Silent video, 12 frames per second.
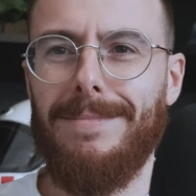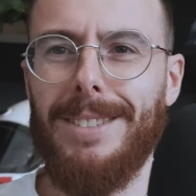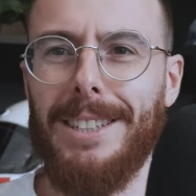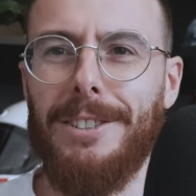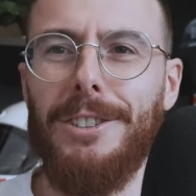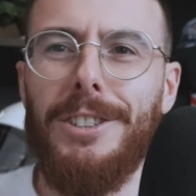
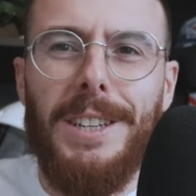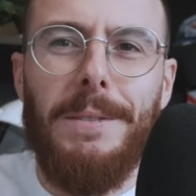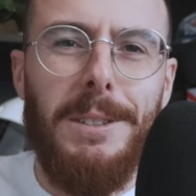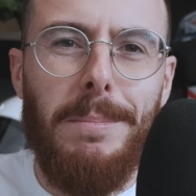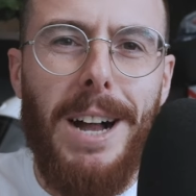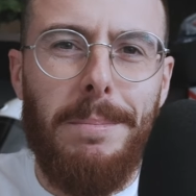Like, do you just give
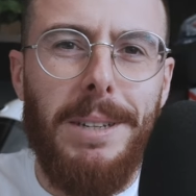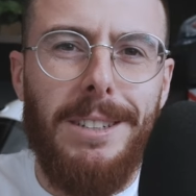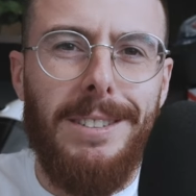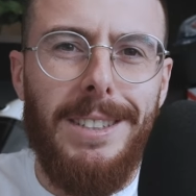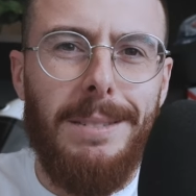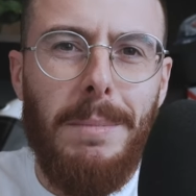it to Mark
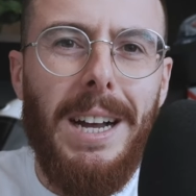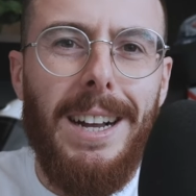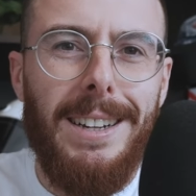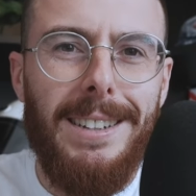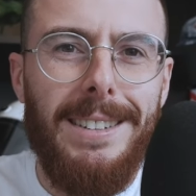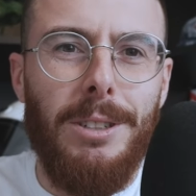because he's
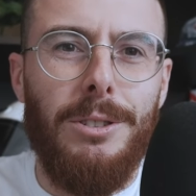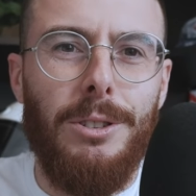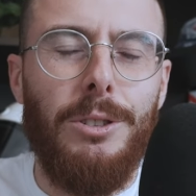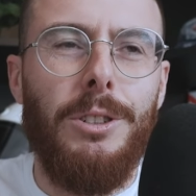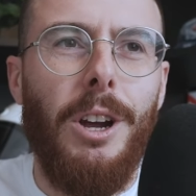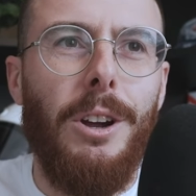Mark? Because
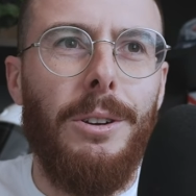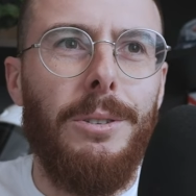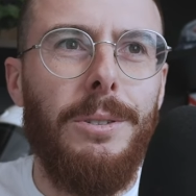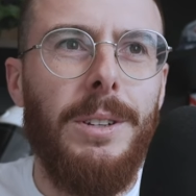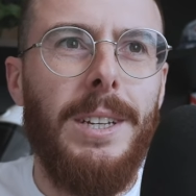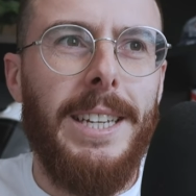you
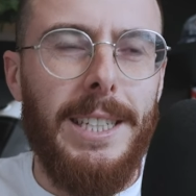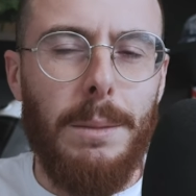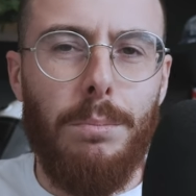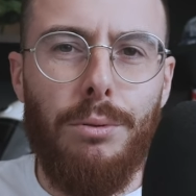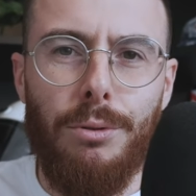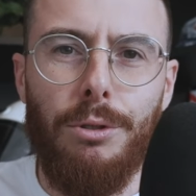know he's a
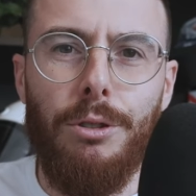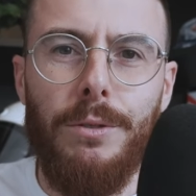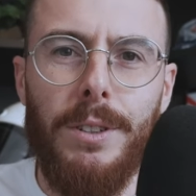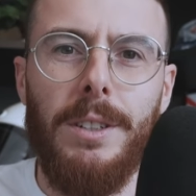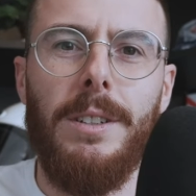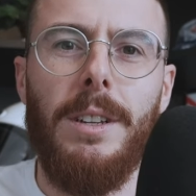
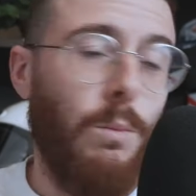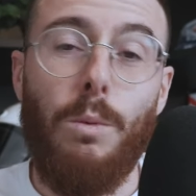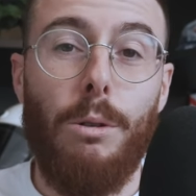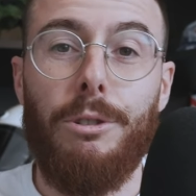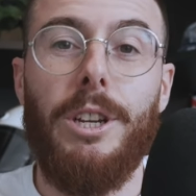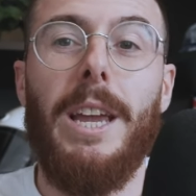proven
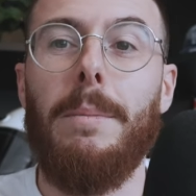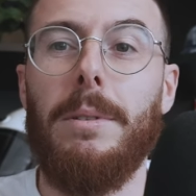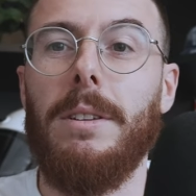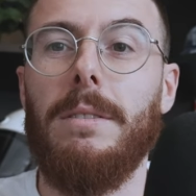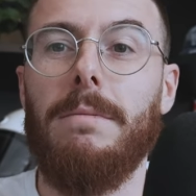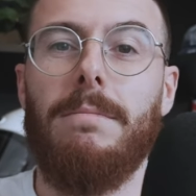world
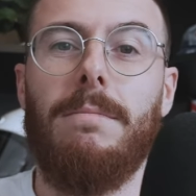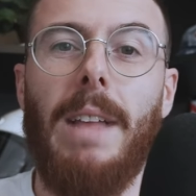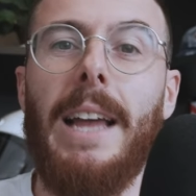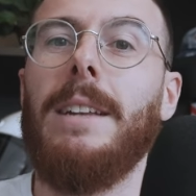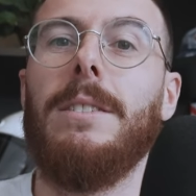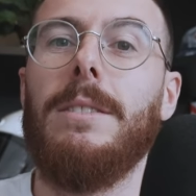champion
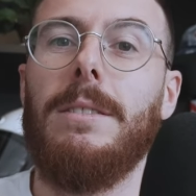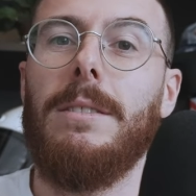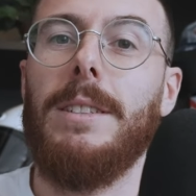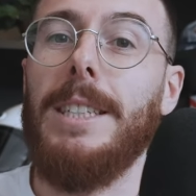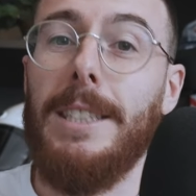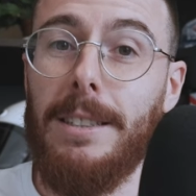and
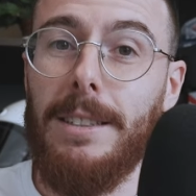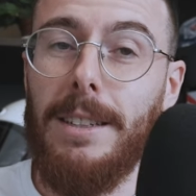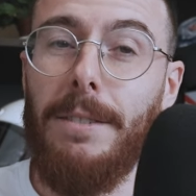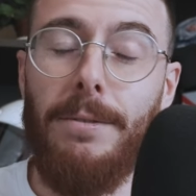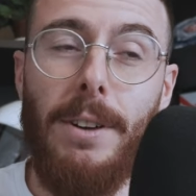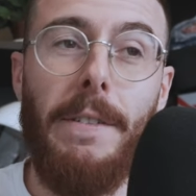is
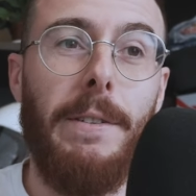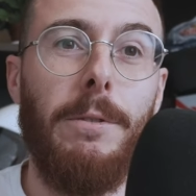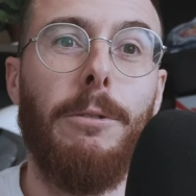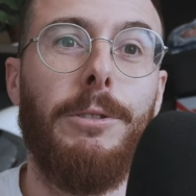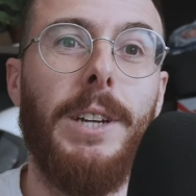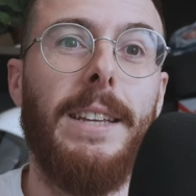a very
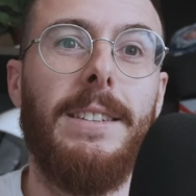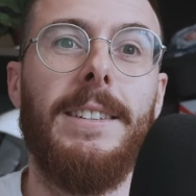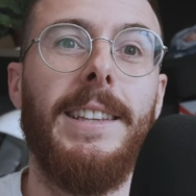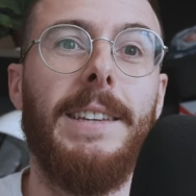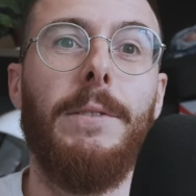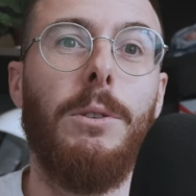real chance to
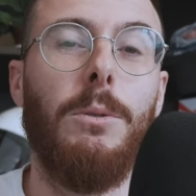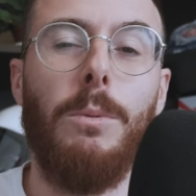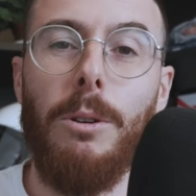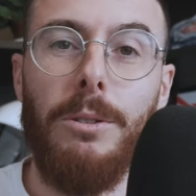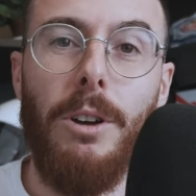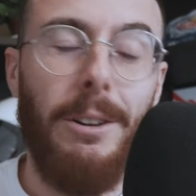deliver your
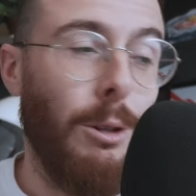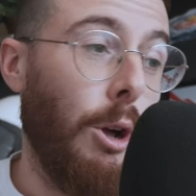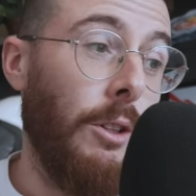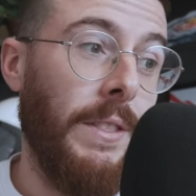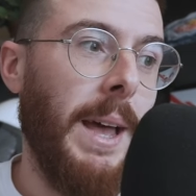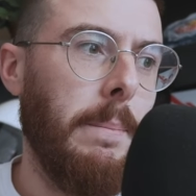world title
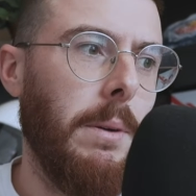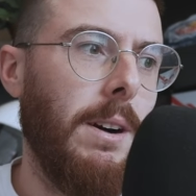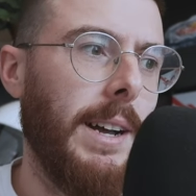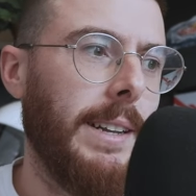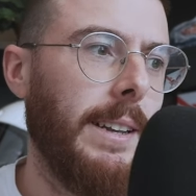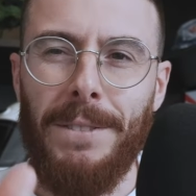on that
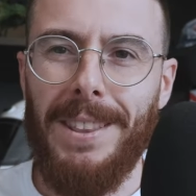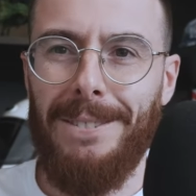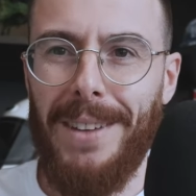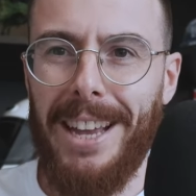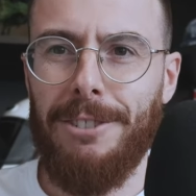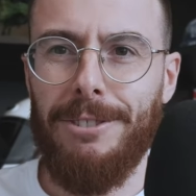bike for the
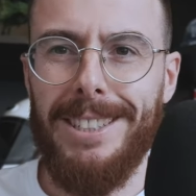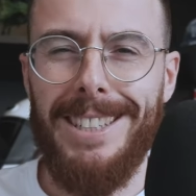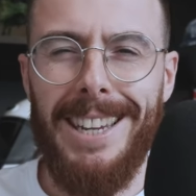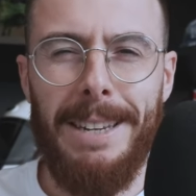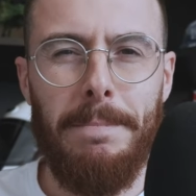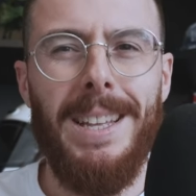factory
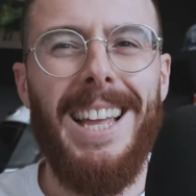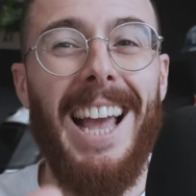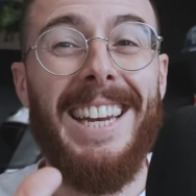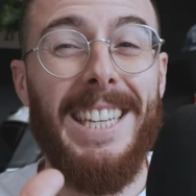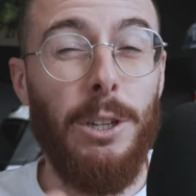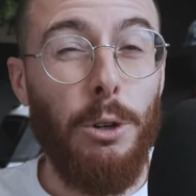team.
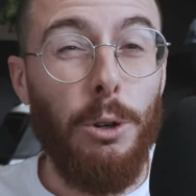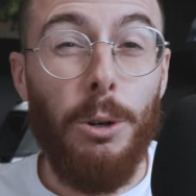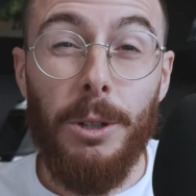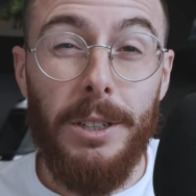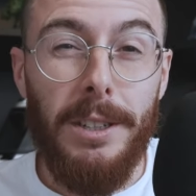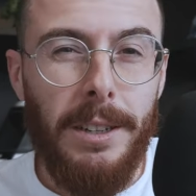And he
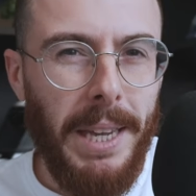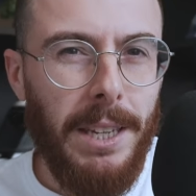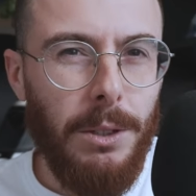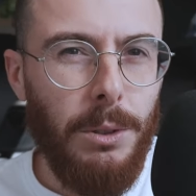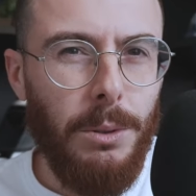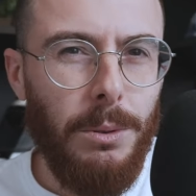could
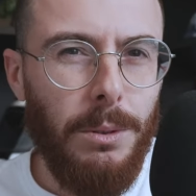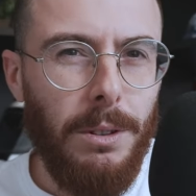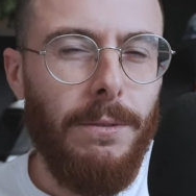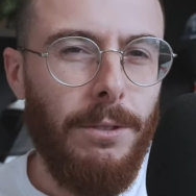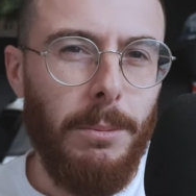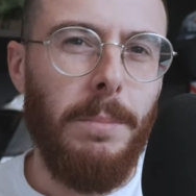beat you
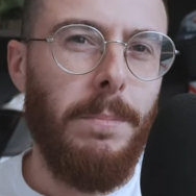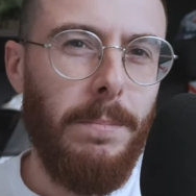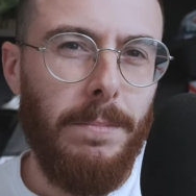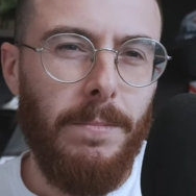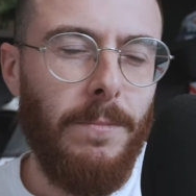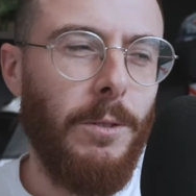from
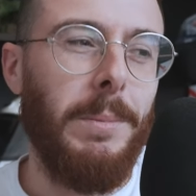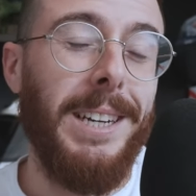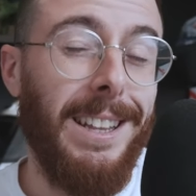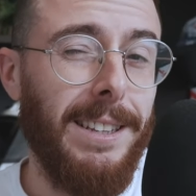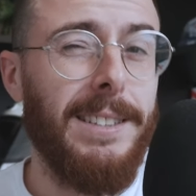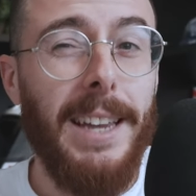
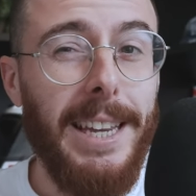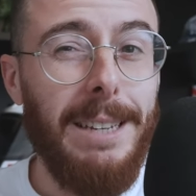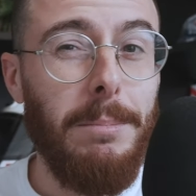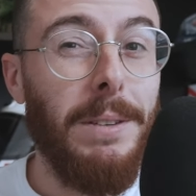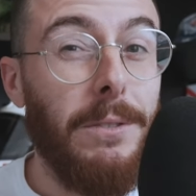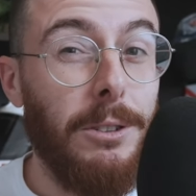another
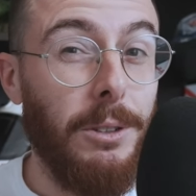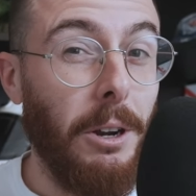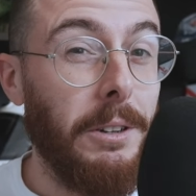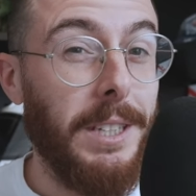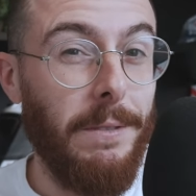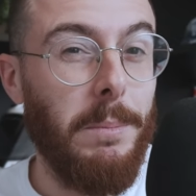team if you
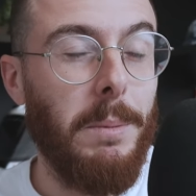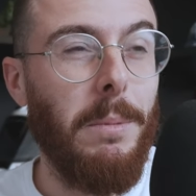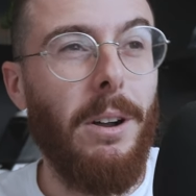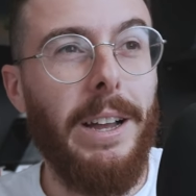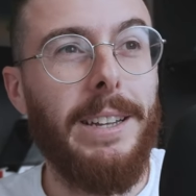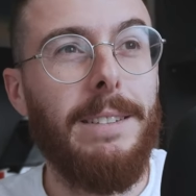don't give him the
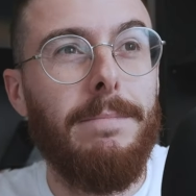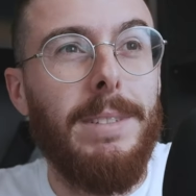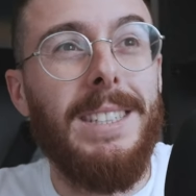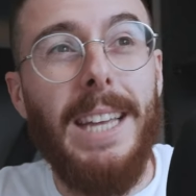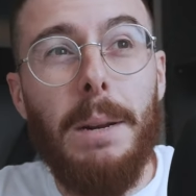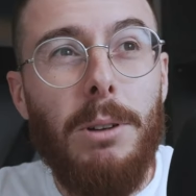bike.
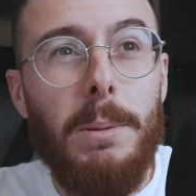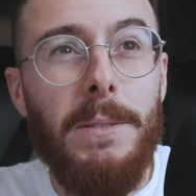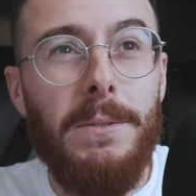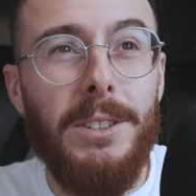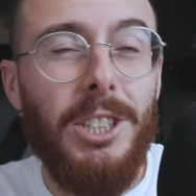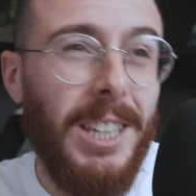Is that a
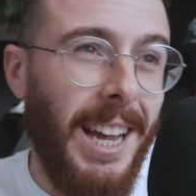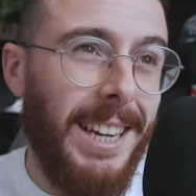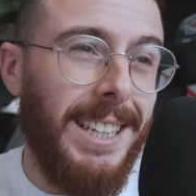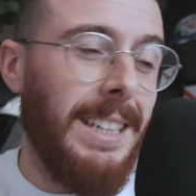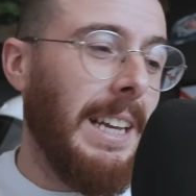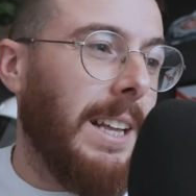problem for
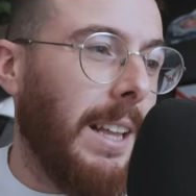Ducati?